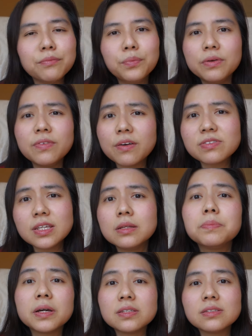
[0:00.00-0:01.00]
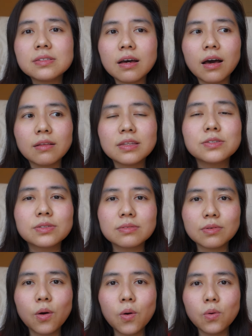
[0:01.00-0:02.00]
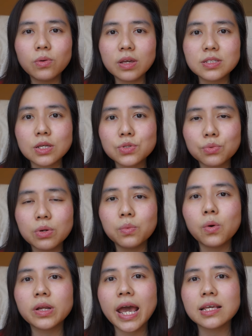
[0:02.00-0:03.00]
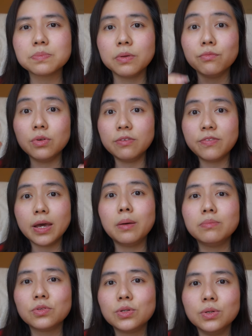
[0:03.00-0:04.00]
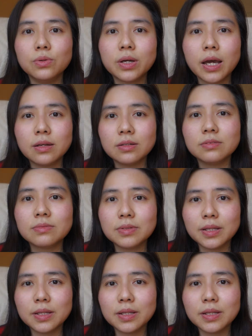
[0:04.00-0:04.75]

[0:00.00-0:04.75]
we've never seen it because this whole Essential Reward has been revamped to kind of